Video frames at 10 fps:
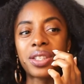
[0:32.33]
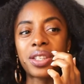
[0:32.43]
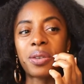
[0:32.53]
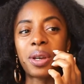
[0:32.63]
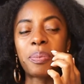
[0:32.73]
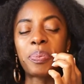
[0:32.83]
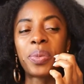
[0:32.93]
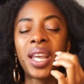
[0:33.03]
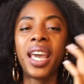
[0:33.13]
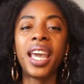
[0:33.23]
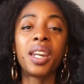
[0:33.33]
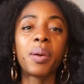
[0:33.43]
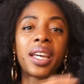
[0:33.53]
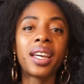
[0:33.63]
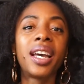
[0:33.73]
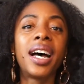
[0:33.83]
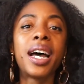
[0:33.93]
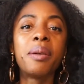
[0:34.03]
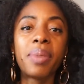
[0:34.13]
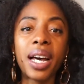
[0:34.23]
So anyway,
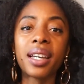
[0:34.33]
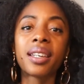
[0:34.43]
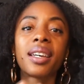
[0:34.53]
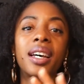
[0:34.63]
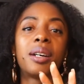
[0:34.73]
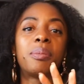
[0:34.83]
I'm back.